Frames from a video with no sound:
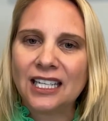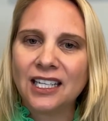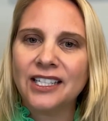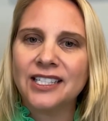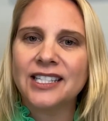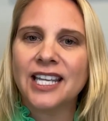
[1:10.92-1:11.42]

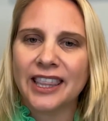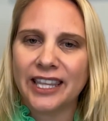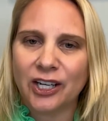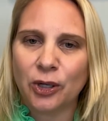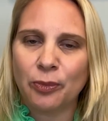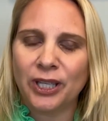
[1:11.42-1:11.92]
is
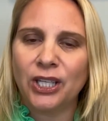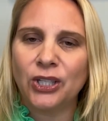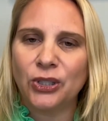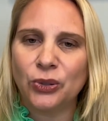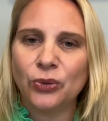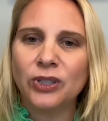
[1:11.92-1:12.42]
therapy
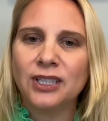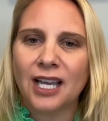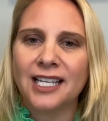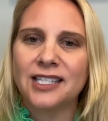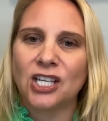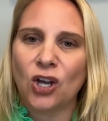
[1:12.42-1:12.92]

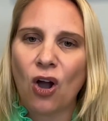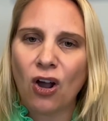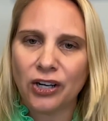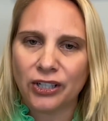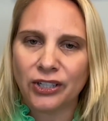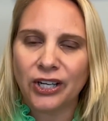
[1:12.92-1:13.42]
utilizing
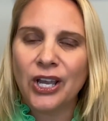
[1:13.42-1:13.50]
art.